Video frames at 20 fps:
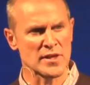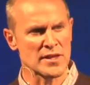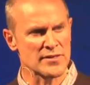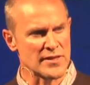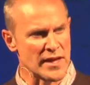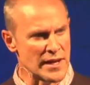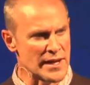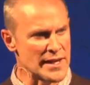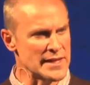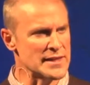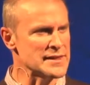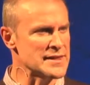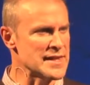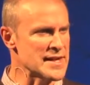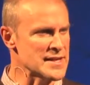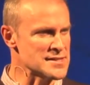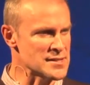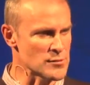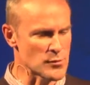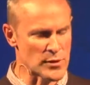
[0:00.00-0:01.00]
They're little
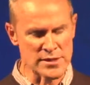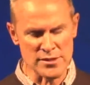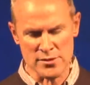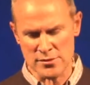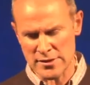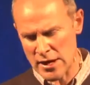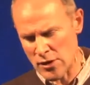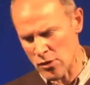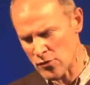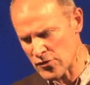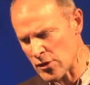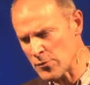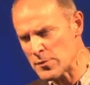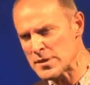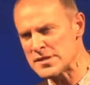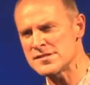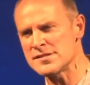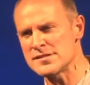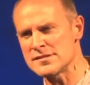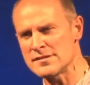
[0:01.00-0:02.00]
things that we can do. They're
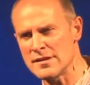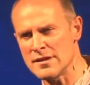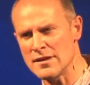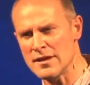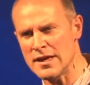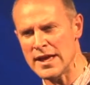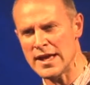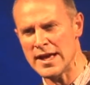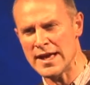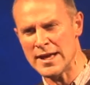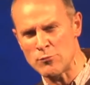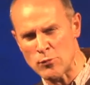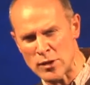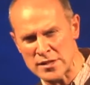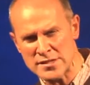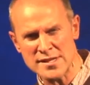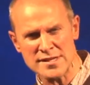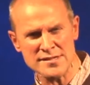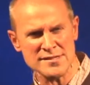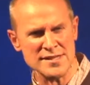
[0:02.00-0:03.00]
almost, in
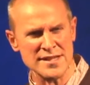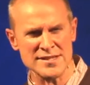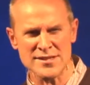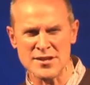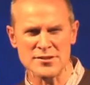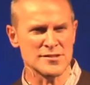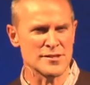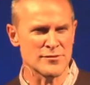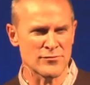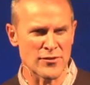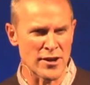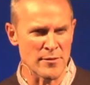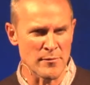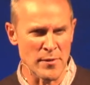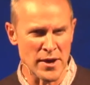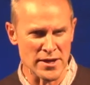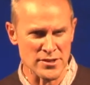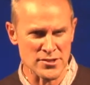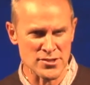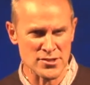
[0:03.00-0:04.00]
one sense, they don't do very
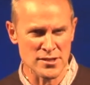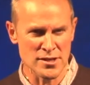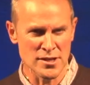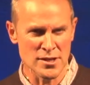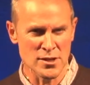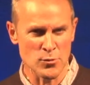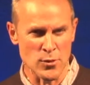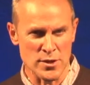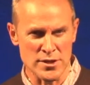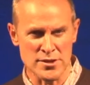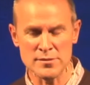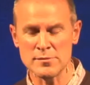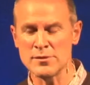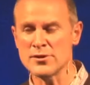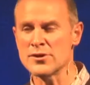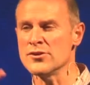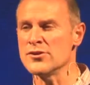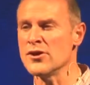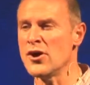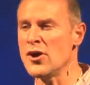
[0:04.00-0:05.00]
much when you
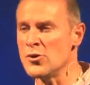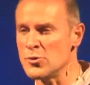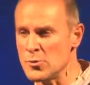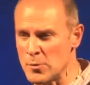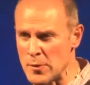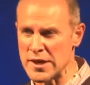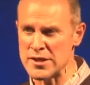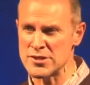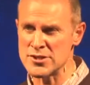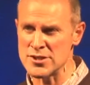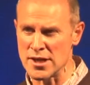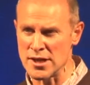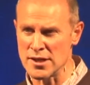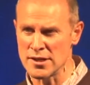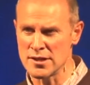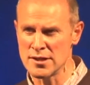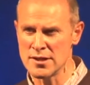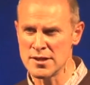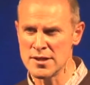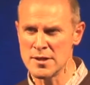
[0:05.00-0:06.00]
look at the whole picture,
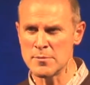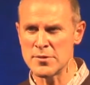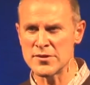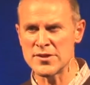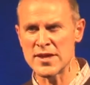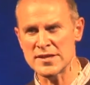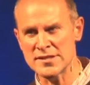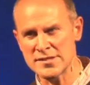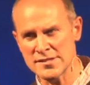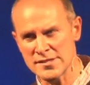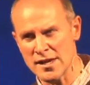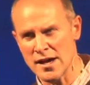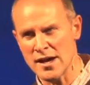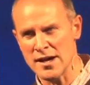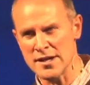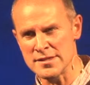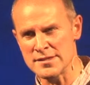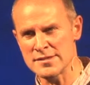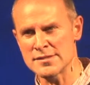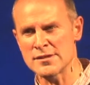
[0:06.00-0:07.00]
but they're
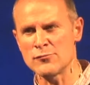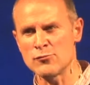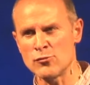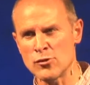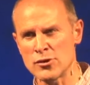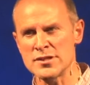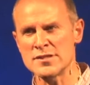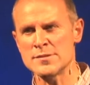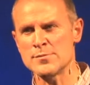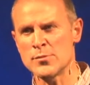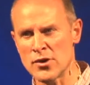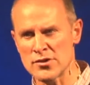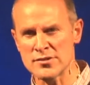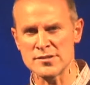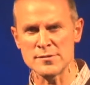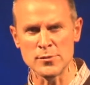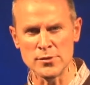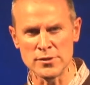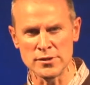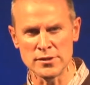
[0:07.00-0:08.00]
signs of what is
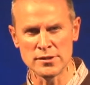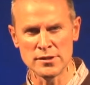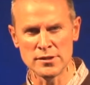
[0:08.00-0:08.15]
possible.